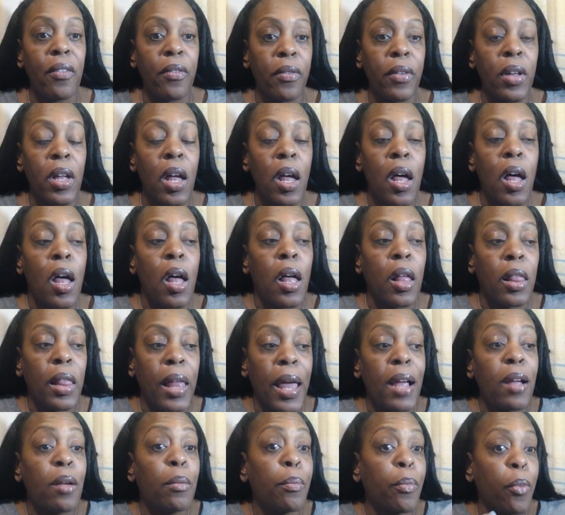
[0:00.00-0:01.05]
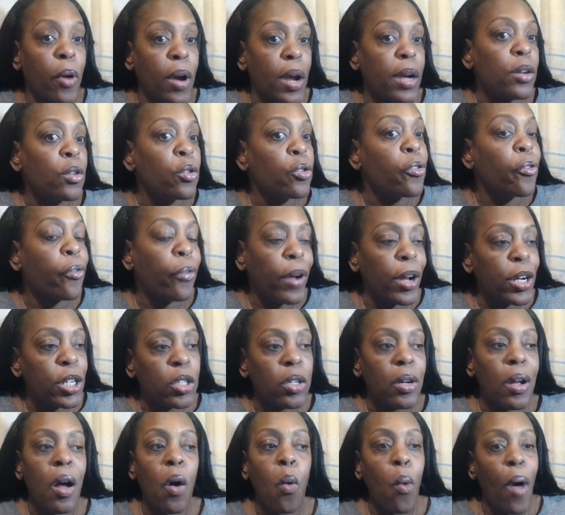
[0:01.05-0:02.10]
like brand new fresh
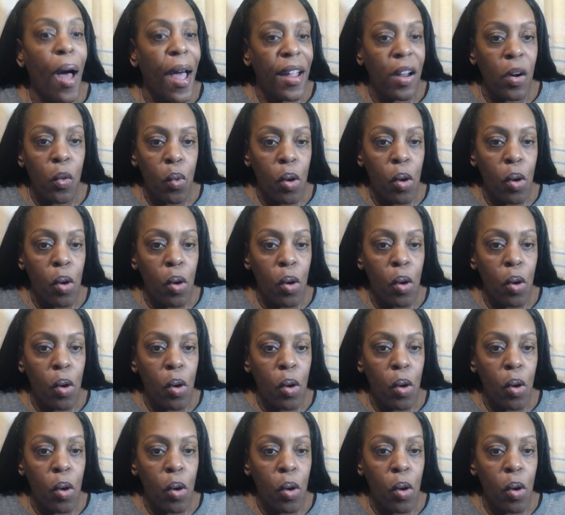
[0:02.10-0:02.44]
Hawaiian rolls.